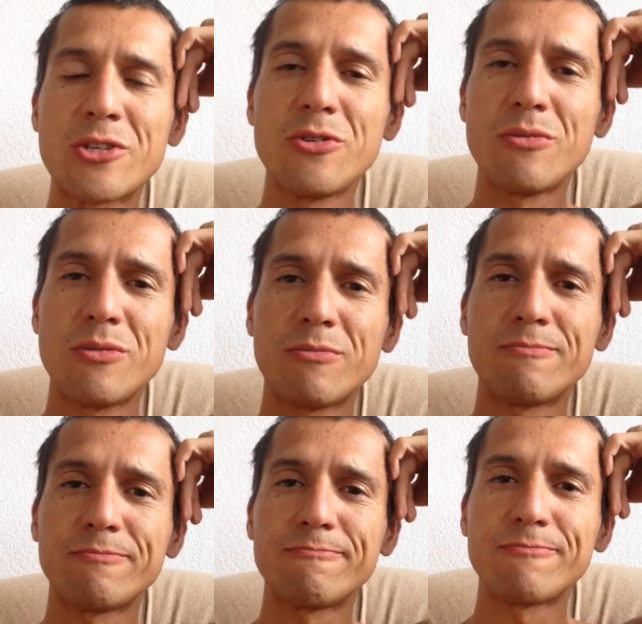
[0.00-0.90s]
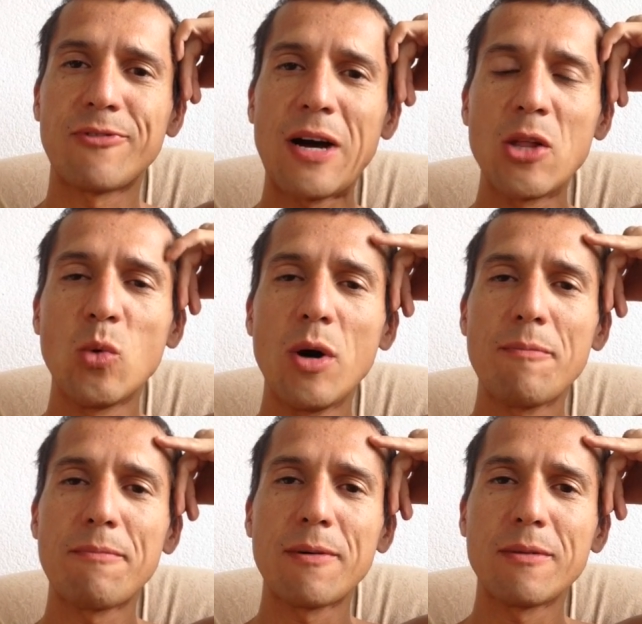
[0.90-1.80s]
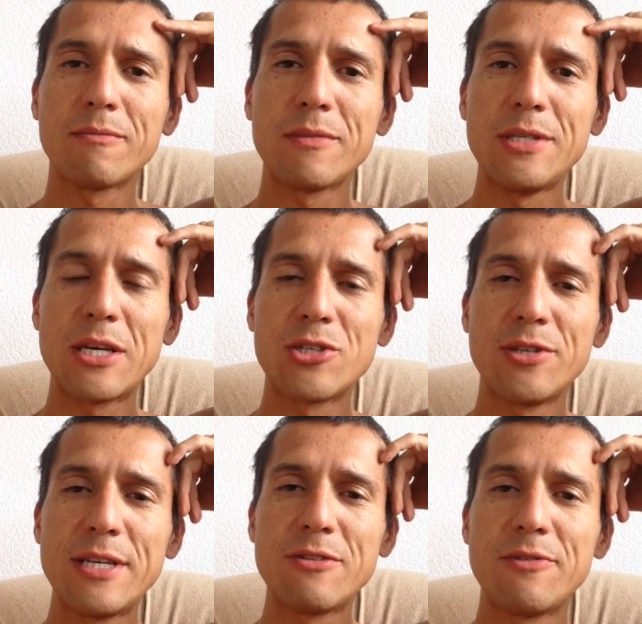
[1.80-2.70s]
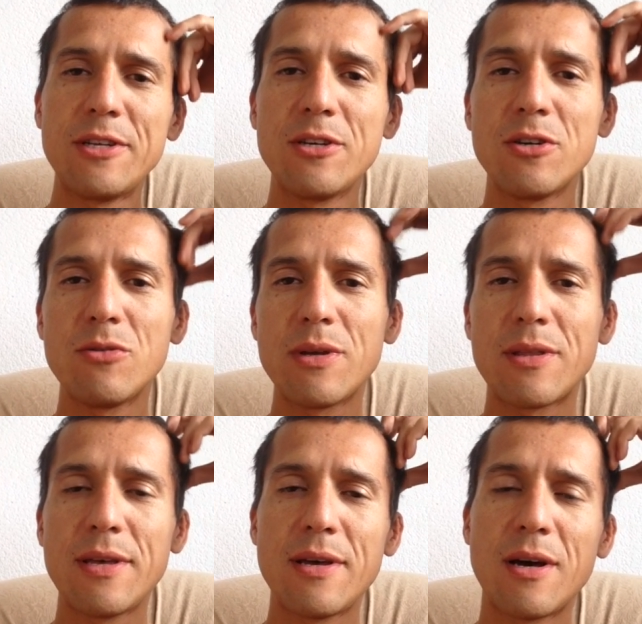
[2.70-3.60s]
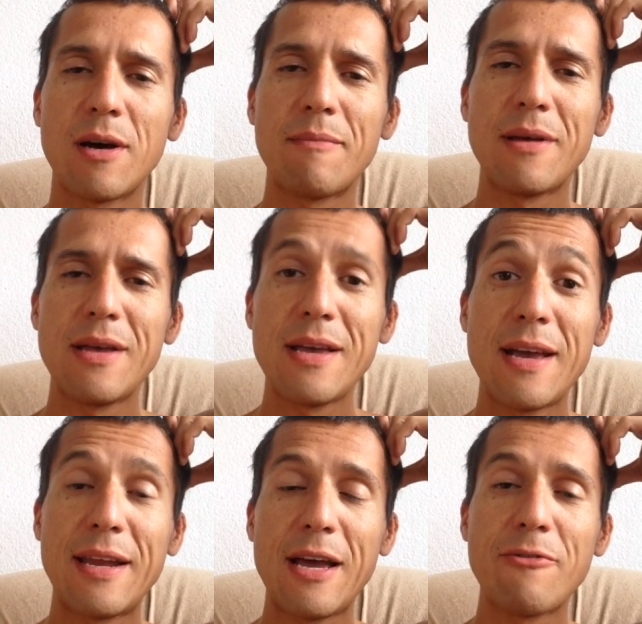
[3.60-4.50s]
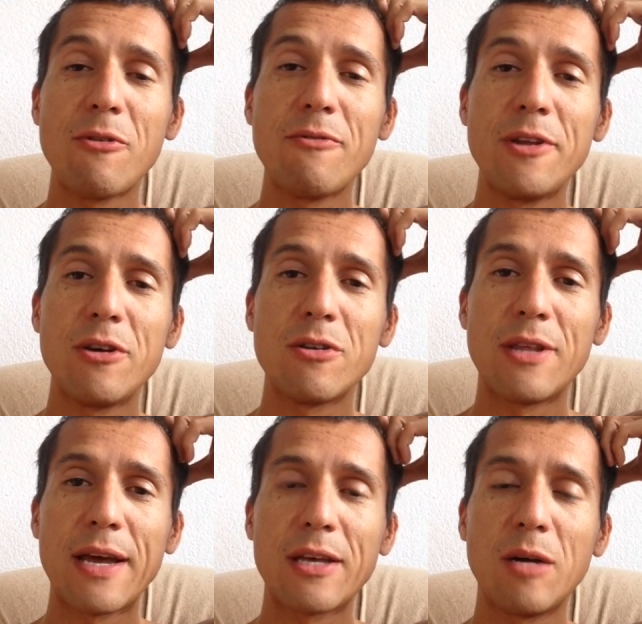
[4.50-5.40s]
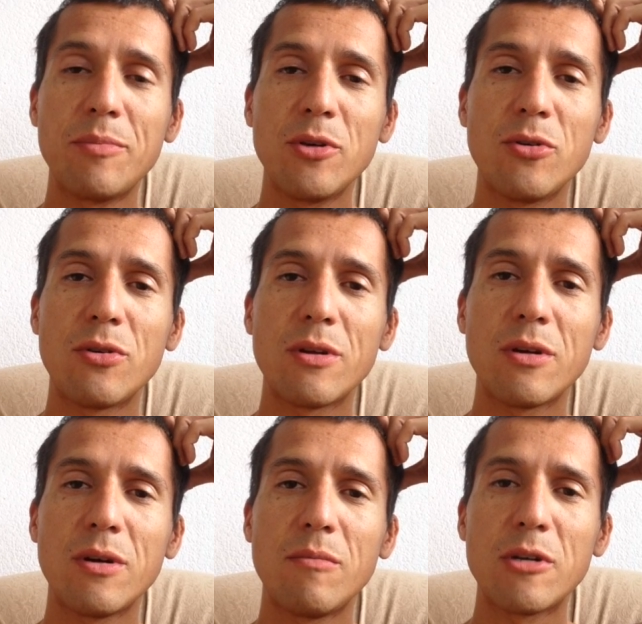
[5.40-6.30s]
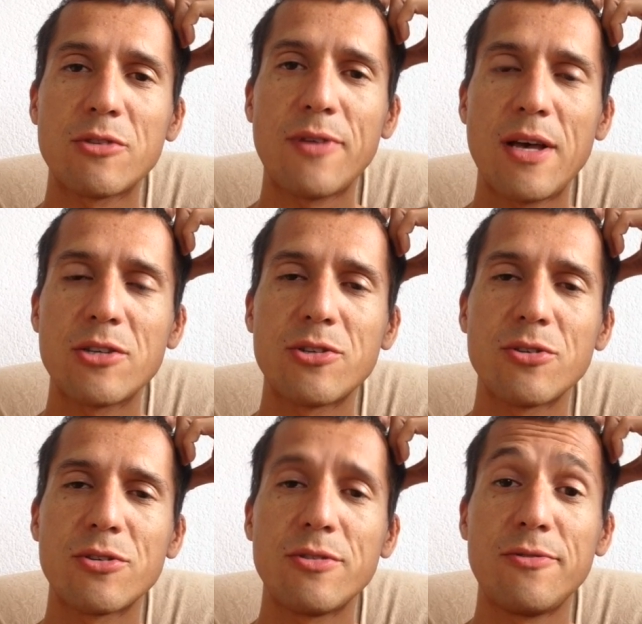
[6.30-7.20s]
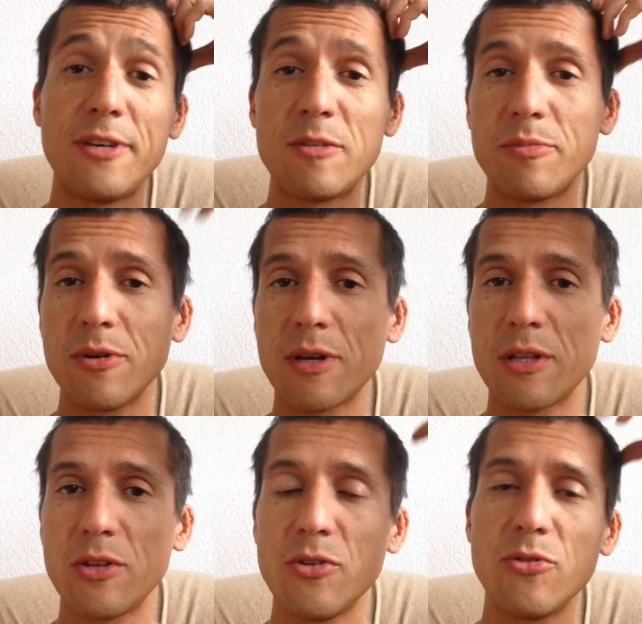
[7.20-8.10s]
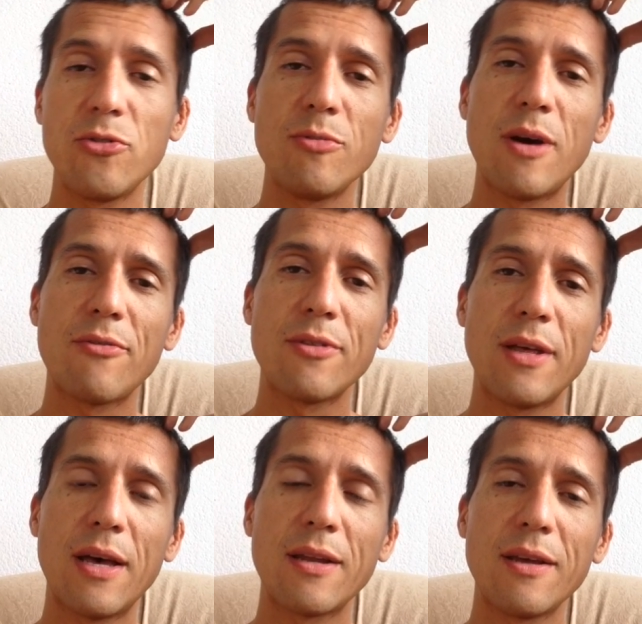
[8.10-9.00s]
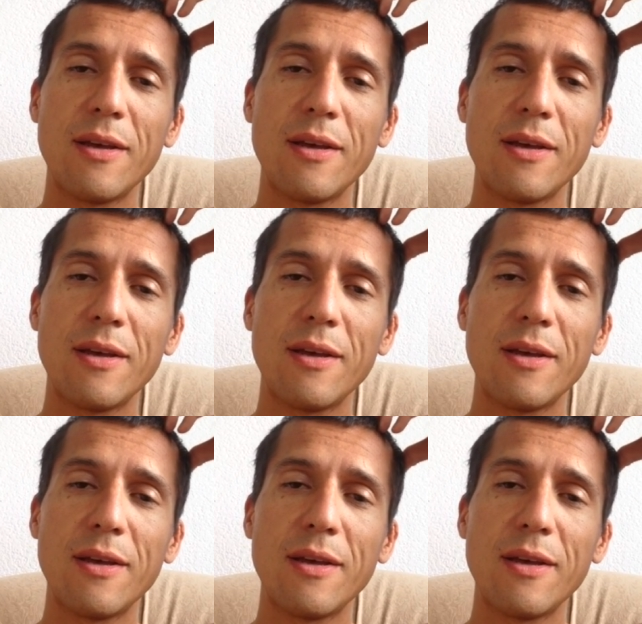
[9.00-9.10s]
to follow up yesterday's video with an iPhone video that I can upload much faster to Facebook and then YouTube after that.